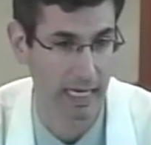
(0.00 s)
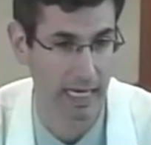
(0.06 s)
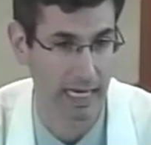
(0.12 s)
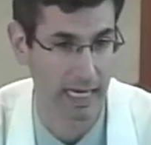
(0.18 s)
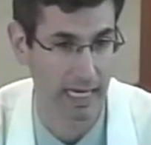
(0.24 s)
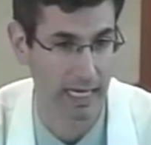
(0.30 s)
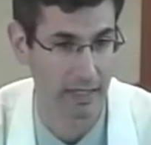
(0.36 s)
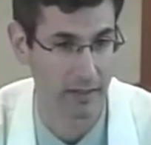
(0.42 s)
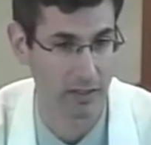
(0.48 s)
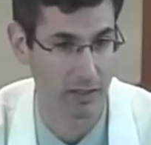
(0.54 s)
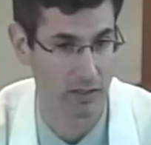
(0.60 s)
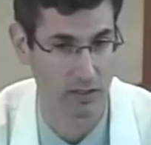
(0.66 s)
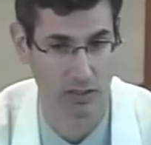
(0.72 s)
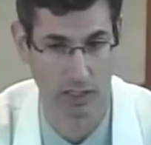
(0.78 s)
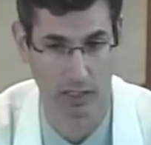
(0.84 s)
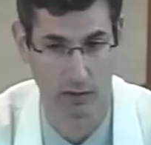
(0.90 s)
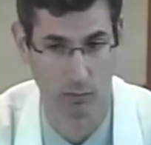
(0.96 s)
And this
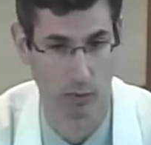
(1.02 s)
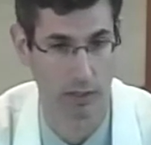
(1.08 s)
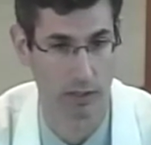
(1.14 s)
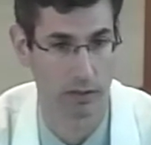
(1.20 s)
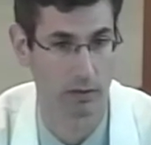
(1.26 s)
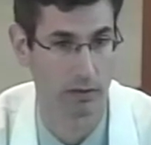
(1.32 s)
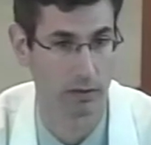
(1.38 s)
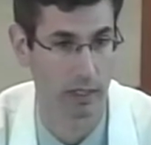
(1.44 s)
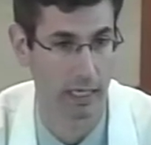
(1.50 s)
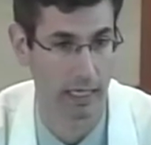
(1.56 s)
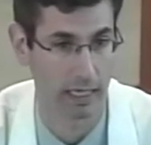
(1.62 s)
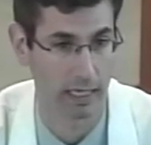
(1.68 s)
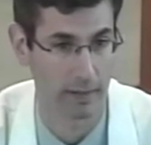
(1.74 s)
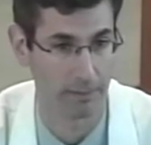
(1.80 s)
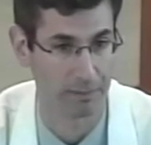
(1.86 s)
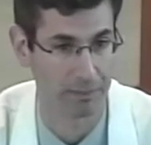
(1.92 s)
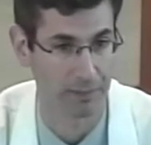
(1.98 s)
is done with
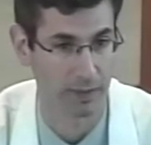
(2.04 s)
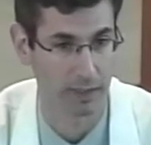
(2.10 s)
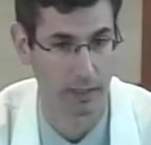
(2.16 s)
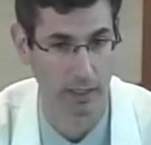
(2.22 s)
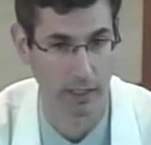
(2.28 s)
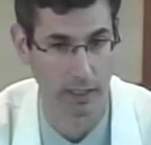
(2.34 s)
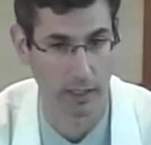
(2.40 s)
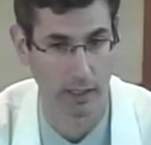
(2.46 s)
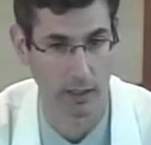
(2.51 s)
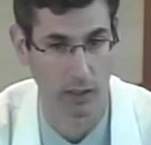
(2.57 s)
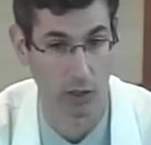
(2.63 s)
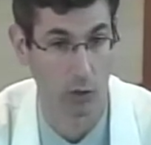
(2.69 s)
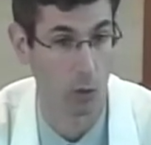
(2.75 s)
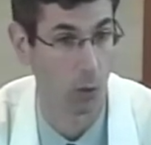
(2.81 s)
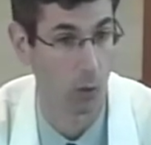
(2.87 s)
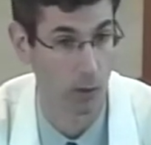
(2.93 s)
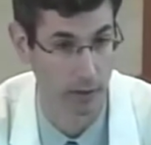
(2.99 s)
a
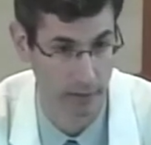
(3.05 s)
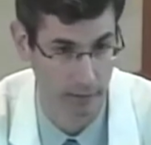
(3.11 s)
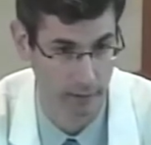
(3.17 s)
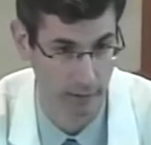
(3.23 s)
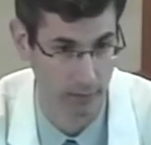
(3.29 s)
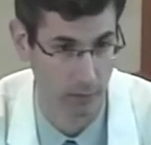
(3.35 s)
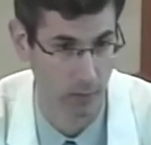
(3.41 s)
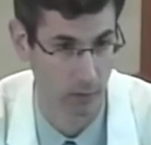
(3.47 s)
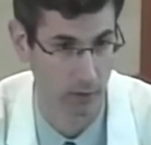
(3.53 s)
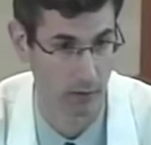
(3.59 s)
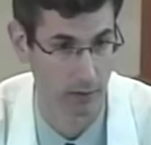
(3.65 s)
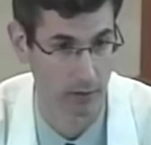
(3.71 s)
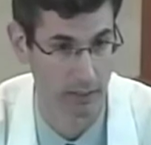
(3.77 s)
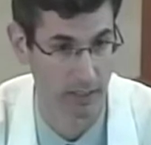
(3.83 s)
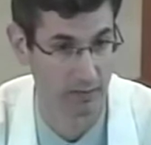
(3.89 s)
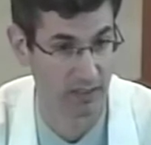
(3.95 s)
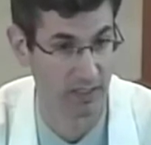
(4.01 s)
quarter
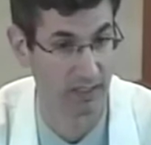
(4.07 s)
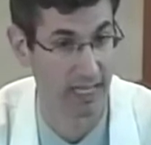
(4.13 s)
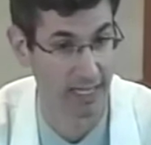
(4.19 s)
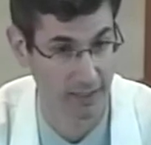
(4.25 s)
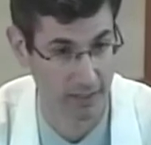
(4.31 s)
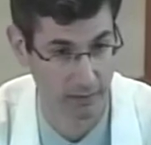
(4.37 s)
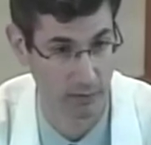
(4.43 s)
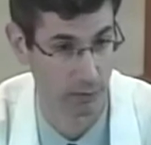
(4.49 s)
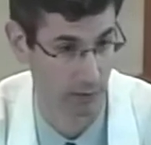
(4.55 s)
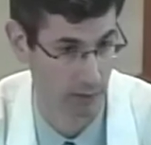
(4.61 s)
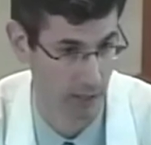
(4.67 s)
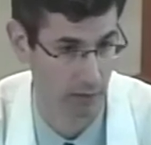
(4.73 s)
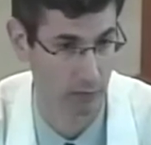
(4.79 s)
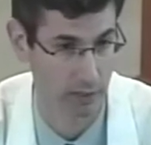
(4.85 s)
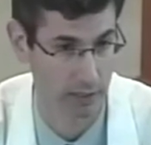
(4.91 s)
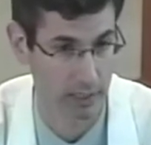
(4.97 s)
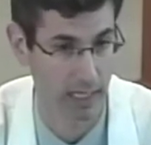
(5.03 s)
or even less of the
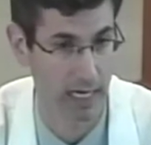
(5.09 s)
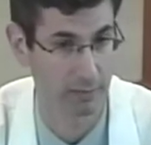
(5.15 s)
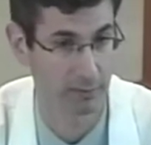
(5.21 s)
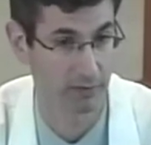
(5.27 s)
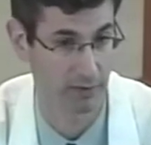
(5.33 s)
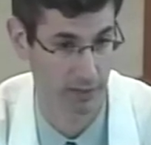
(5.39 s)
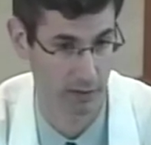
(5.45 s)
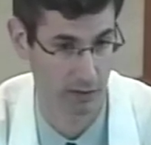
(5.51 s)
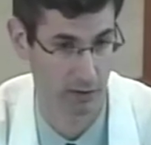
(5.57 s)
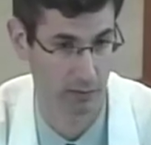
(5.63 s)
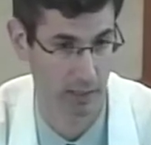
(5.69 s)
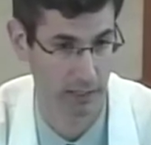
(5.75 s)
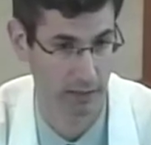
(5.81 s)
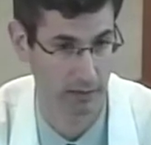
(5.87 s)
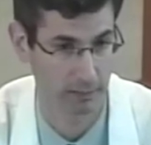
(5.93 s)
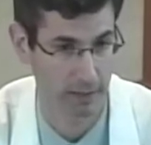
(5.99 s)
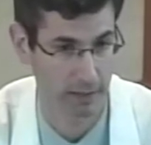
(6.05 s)
recovery time of a
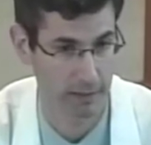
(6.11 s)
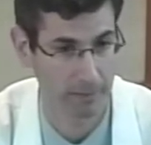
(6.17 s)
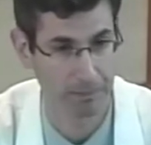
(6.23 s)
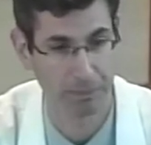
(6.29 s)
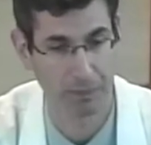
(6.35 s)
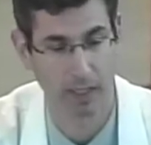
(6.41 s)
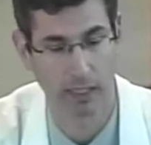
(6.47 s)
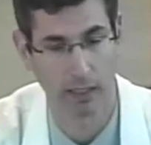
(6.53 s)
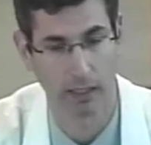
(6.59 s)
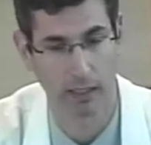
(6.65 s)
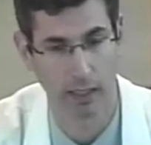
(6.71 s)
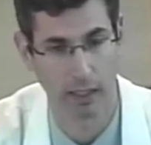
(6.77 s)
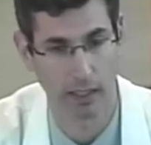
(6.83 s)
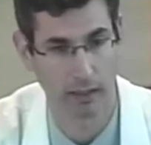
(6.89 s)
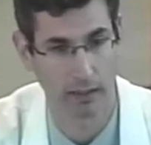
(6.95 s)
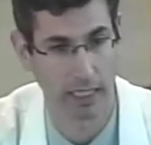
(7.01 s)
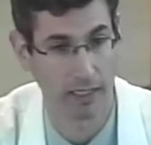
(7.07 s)
hysterectomy,
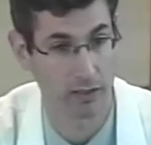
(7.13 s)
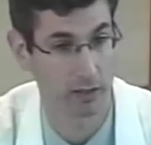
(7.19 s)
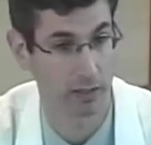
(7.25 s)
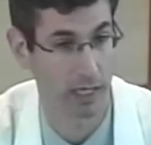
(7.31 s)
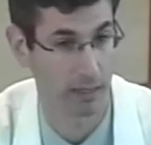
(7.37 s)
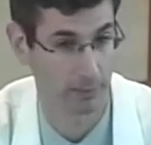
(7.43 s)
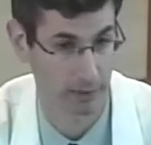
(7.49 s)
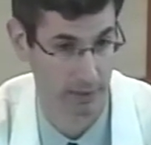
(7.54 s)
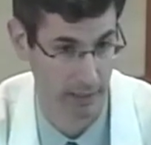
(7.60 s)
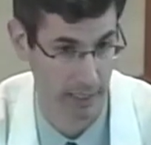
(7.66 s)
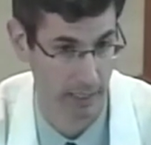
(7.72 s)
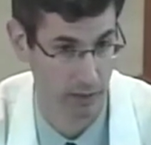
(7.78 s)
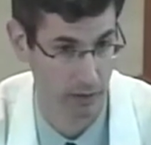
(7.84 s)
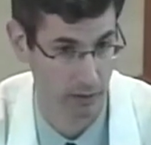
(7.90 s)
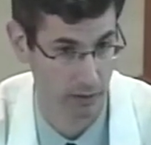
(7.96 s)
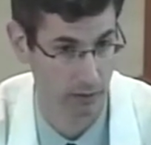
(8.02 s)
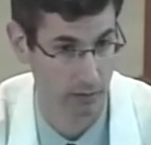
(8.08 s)
less
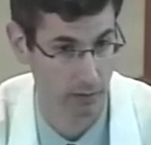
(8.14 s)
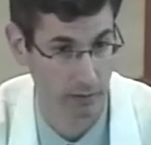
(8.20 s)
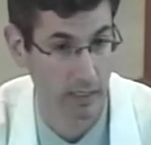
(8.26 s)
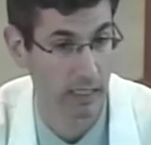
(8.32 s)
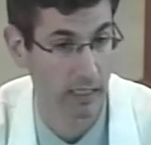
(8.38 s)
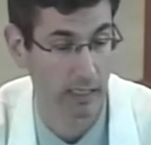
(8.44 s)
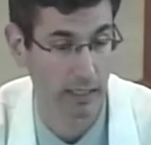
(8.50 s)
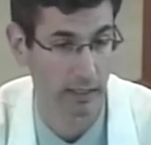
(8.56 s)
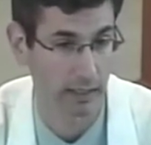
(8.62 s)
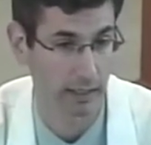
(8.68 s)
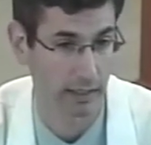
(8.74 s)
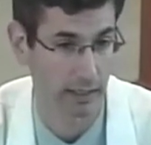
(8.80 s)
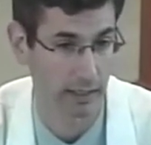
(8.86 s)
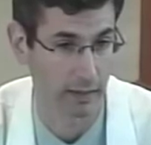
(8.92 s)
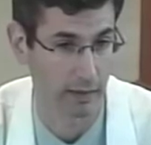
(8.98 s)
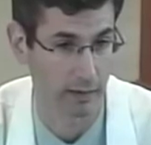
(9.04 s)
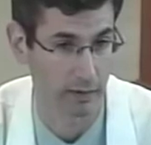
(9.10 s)
complications
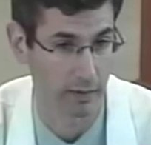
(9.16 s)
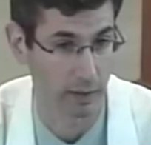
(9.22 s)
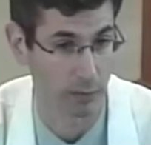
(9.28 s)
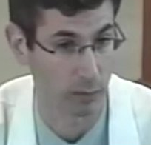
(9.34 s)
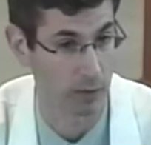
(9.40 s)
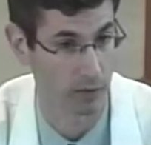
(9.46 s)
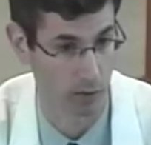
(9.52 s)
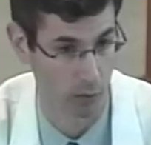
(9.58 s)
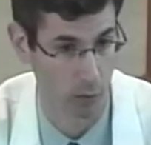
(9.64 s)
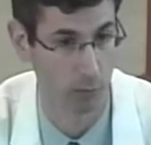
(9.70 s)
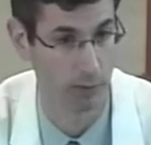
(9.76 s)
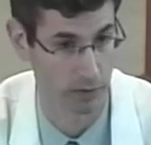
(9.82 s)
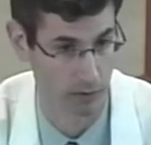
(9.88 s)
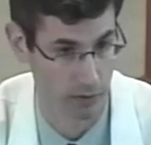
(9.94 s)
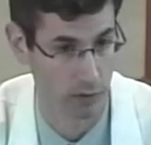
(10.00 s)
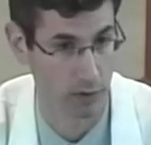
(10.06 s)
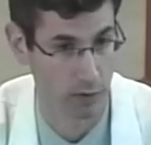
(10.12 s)
than with an
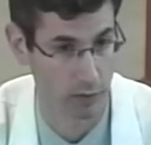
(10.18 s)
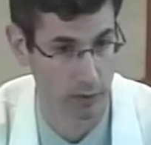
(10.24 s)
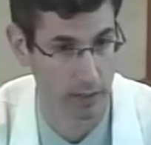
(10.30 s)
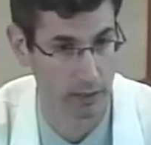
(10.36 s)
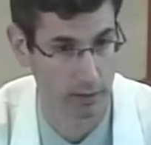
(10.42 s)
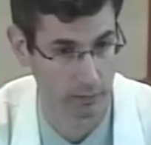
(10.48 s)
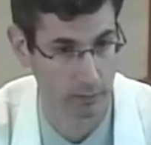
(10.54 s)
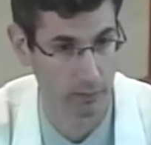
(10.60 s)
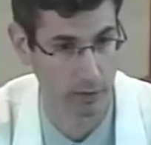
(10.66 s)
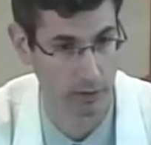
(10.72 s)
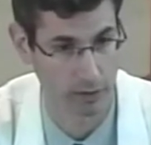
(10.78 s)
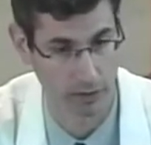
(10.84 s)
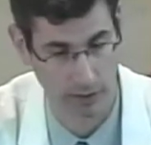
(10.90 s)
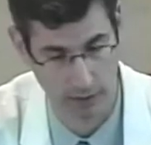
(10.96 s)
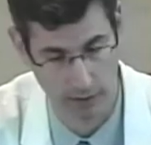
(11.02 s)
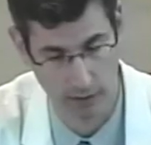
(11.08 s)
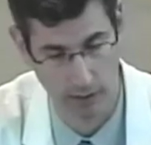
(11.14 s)
open surgery, which
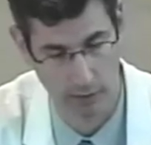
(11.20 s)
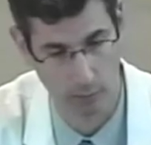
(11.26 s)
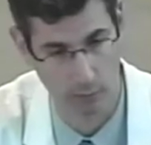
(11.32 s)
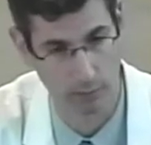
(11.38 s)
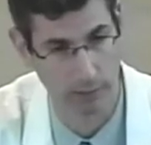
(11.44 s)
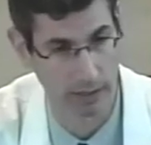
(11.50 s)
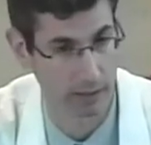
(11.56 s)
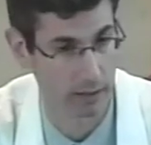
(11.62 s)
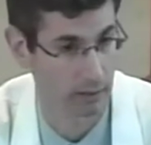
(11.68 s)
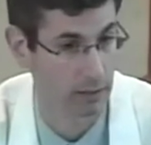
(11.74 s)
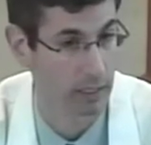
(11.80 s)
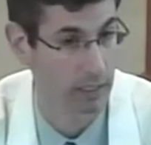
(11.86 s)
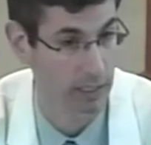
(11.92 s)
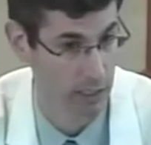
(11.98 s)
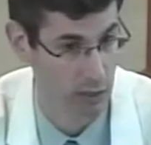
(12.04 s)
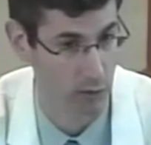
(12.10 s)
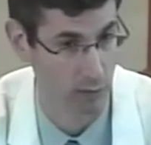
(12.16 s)
is would be a
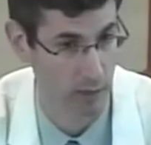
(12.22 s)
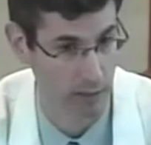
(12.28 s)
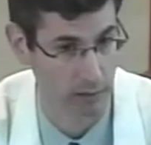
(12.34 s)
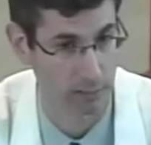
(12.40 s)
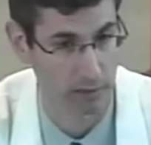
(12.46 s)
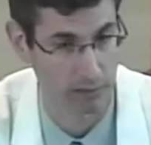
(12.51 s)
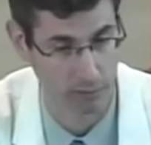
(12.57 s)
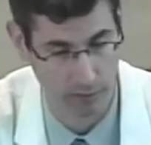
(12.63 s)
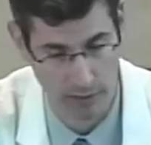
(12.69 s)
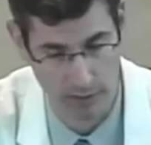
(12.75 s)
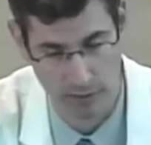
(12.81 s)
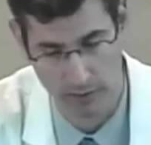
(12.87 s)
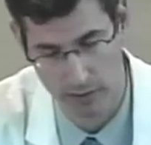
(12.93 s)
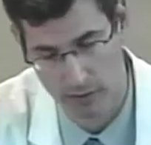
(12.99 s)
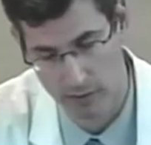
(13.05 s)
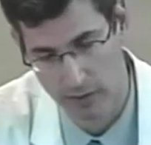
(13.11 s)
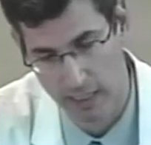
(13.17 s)
hysterectomy, for
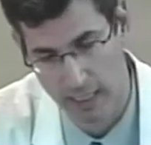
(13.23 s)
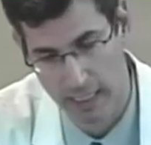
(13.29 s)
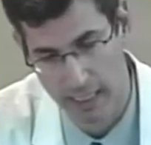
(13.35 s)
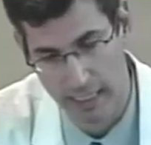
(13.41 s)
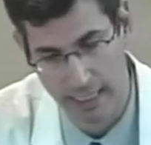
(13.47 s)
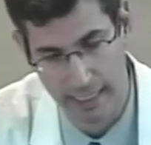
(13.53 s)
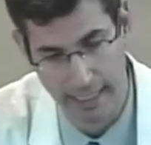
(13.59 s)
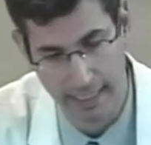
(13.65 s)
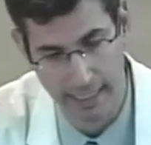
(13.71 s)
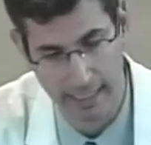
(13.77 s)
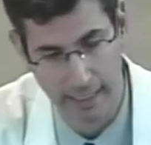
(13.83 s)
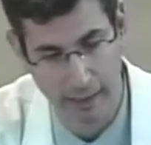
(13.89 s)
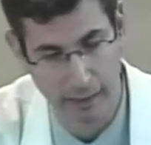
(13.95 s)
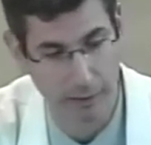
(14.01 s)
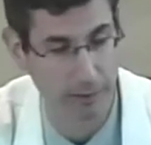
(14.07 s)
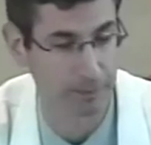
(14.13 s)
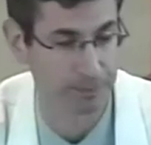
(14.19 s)
instance,
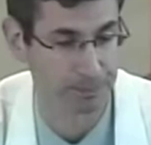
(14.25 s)
and